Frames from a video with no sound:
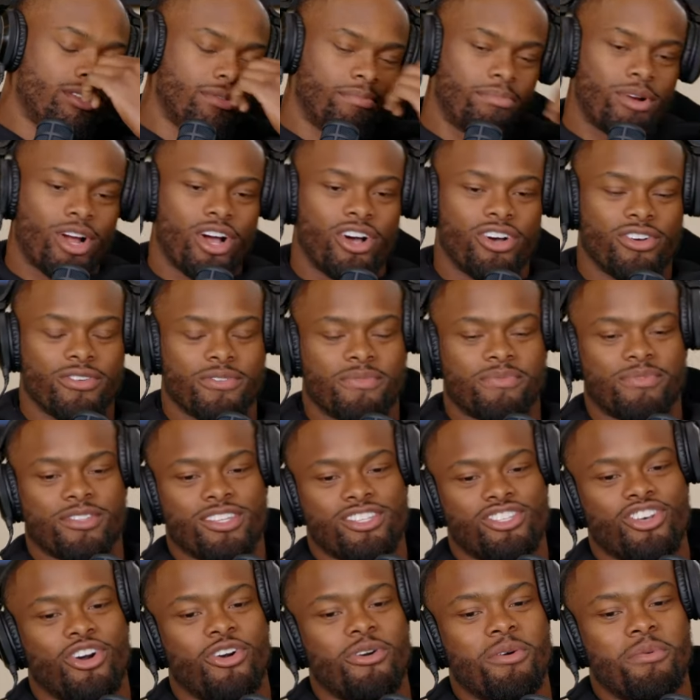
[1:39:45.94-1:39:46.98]
bro.
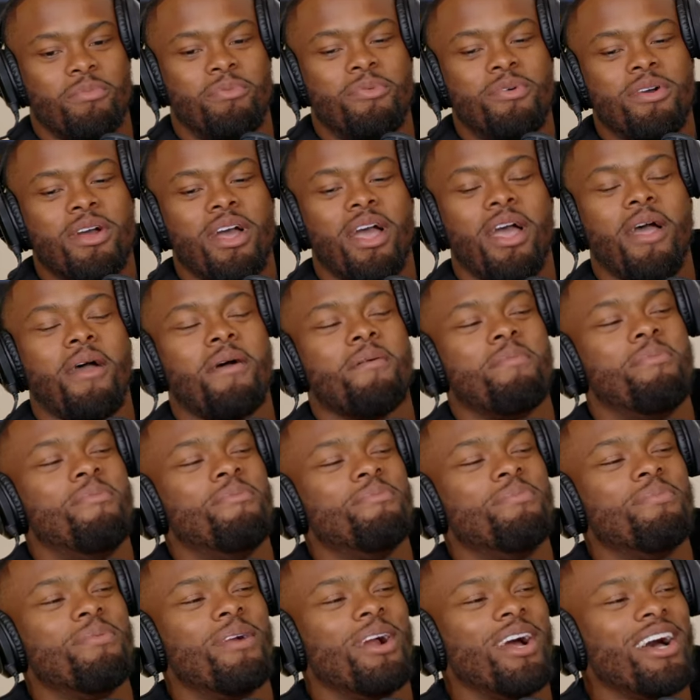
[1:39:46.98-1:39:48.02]
So,
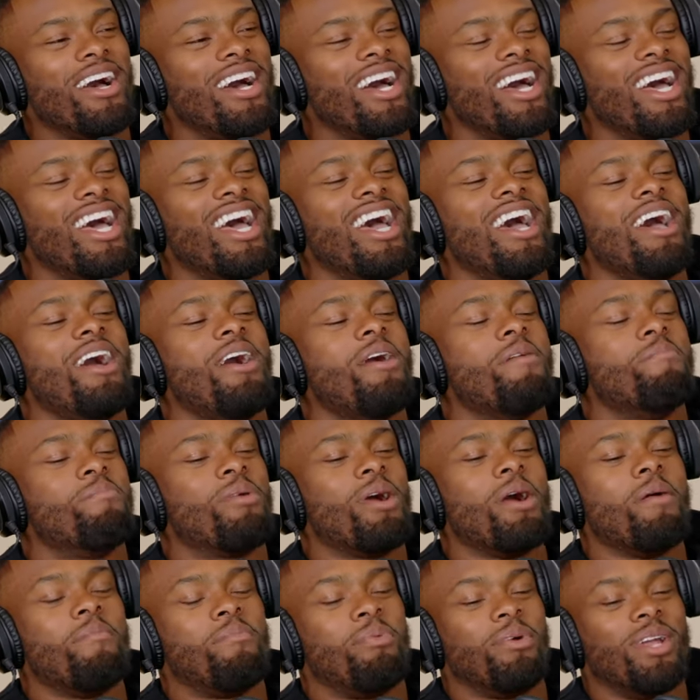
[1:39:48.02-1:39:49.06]
bro
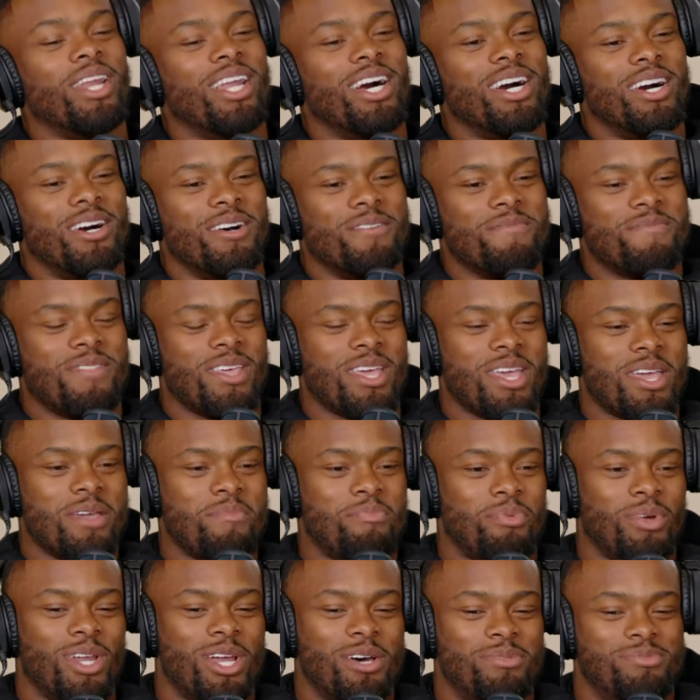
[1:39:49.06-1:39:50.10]
pull up. He
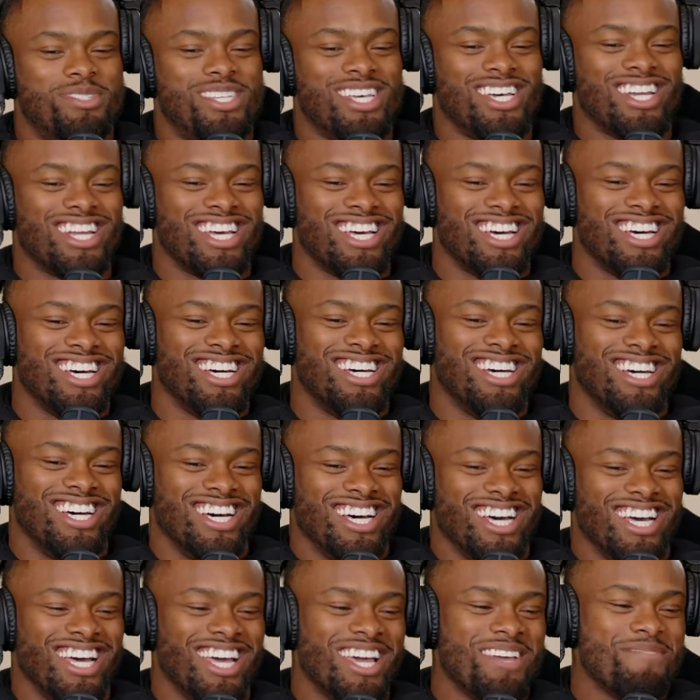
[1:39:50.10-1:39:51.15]
pull up to
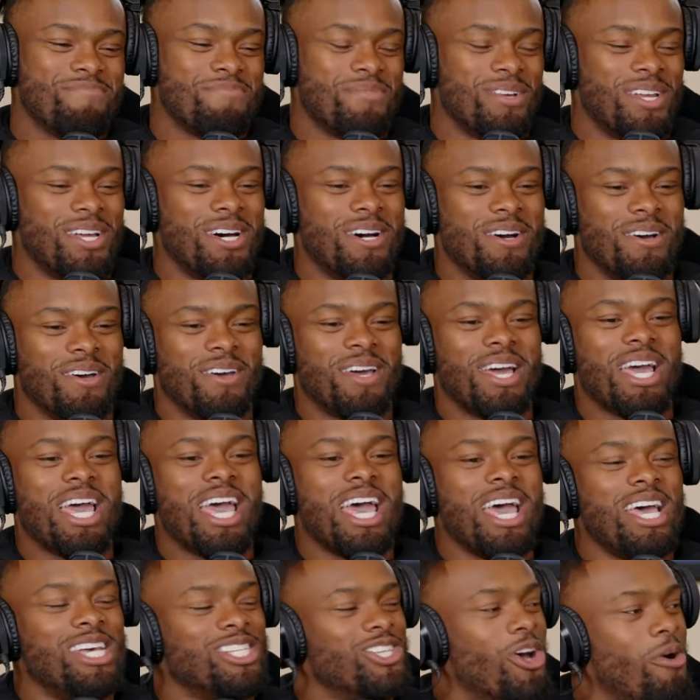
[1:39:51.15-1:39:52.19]
the, he pull up.
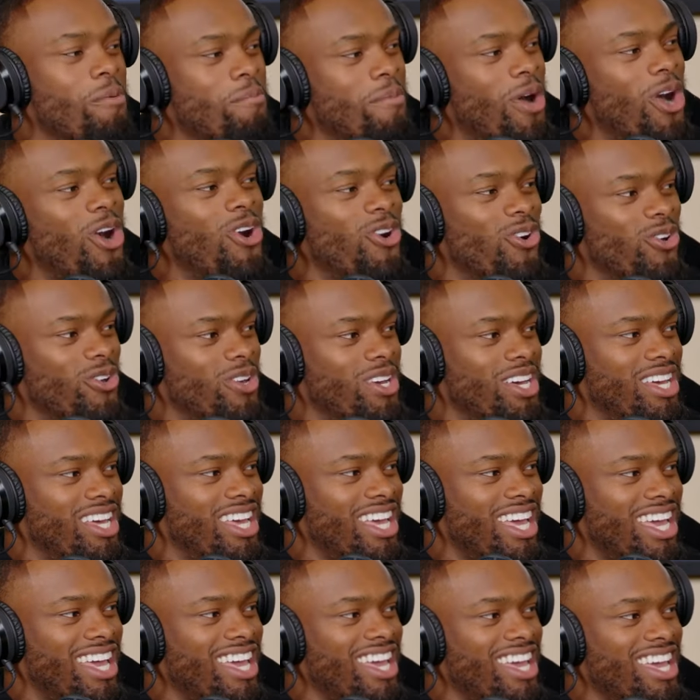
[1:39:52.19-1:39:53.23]
So, Mo,
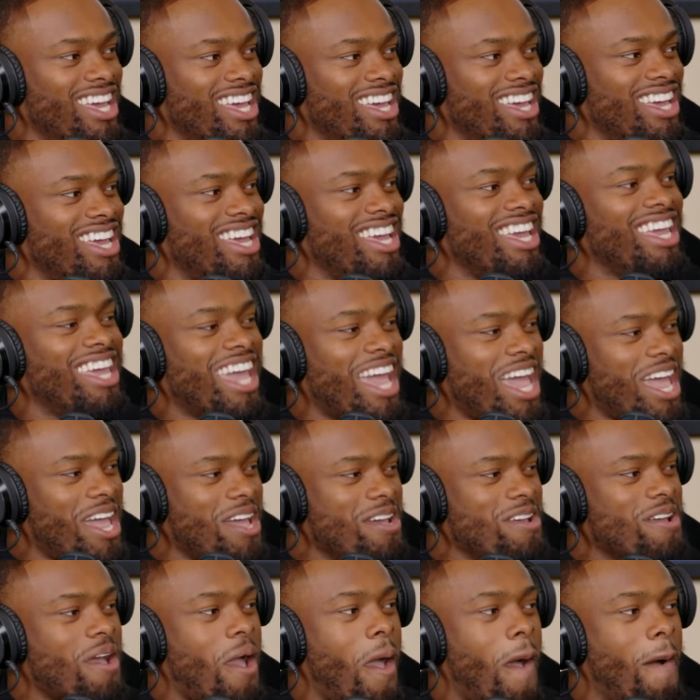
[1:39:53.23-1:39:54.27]
he gave,
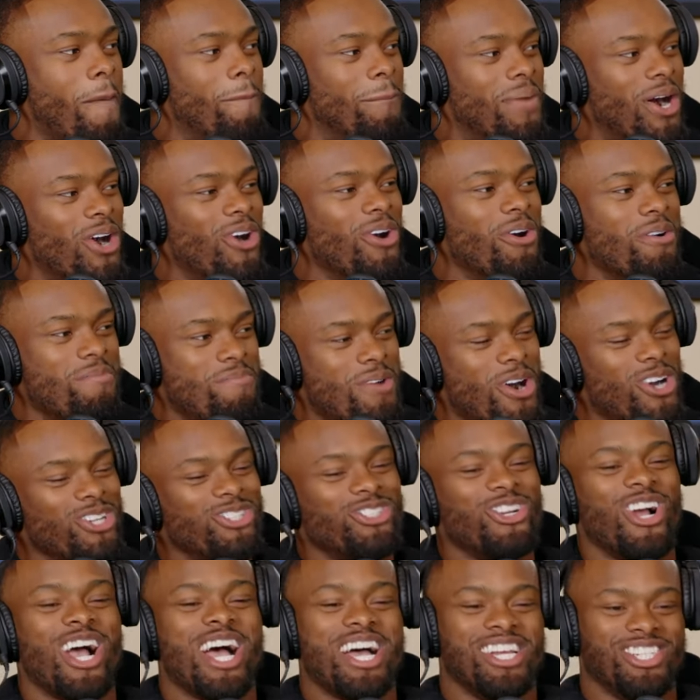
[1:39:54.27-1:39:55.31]
Mo
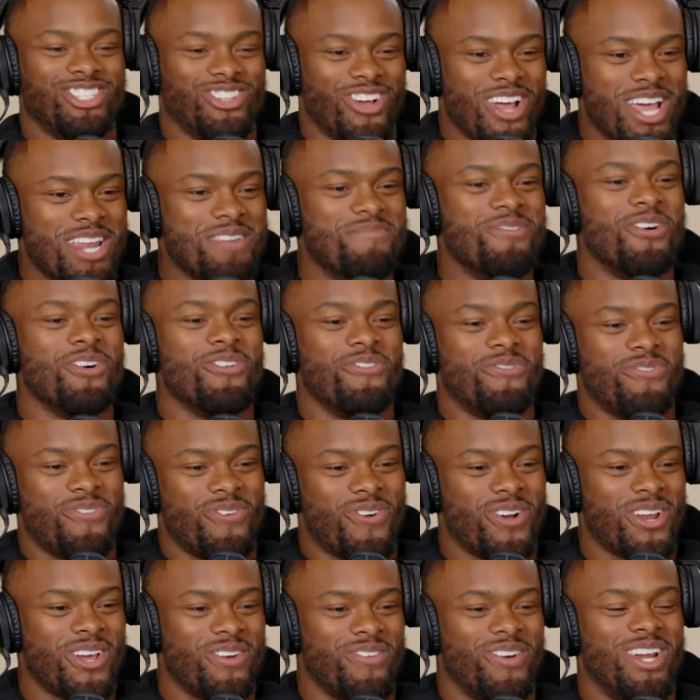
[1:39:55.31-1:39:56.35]
trying to train him on the
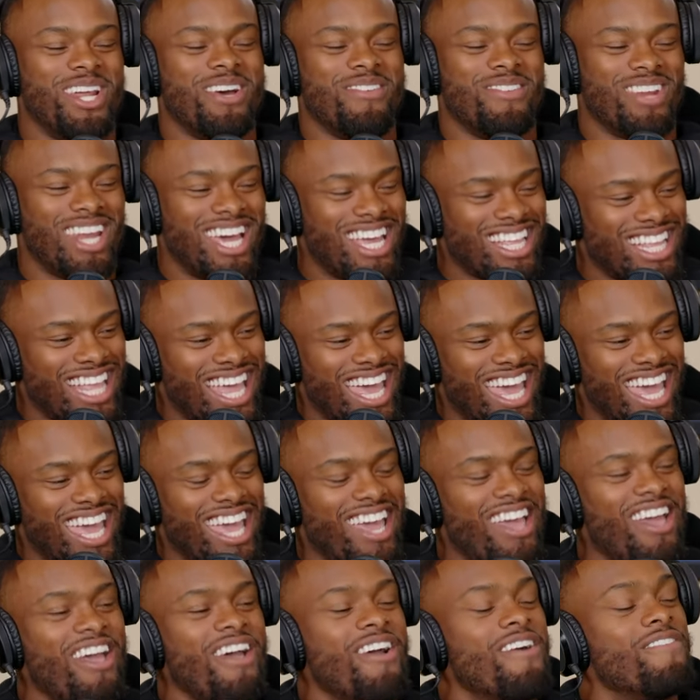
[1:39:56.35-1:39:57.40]
40 or whatever like that.
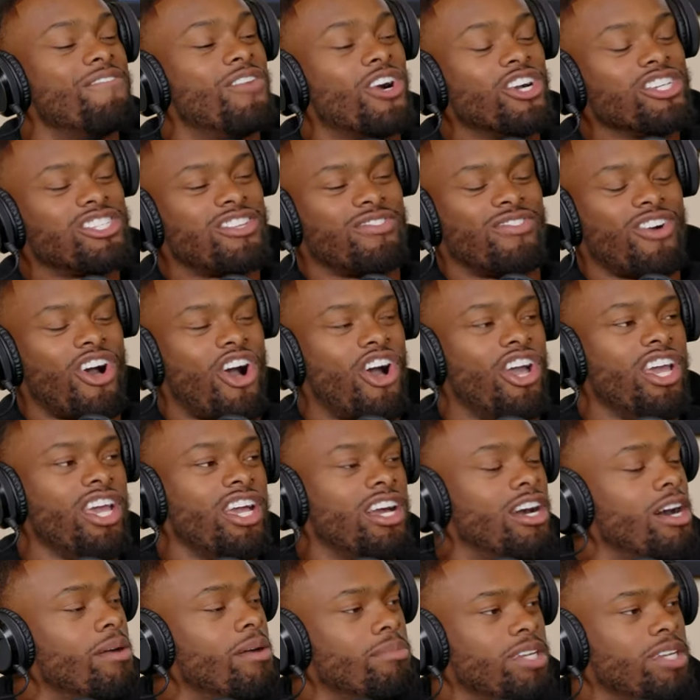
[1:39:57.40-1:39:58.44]
First of all, he
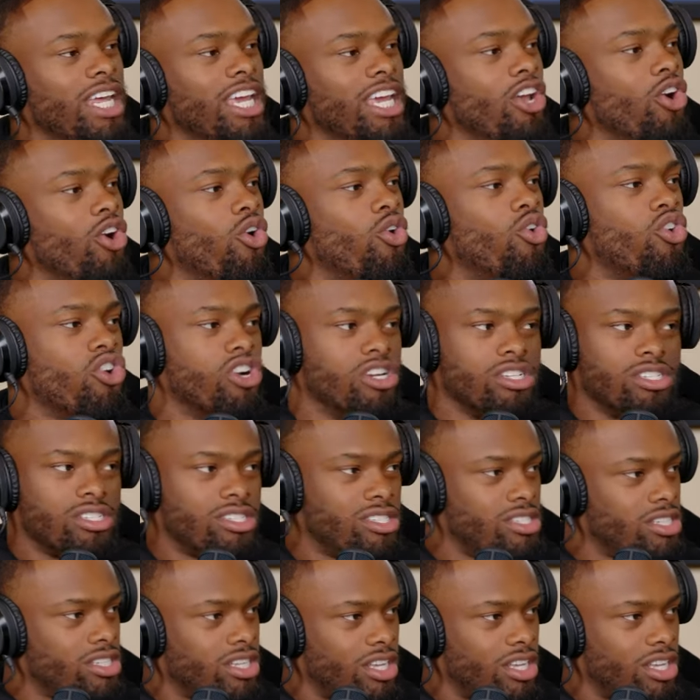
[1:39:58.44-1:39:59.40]
come Dior's.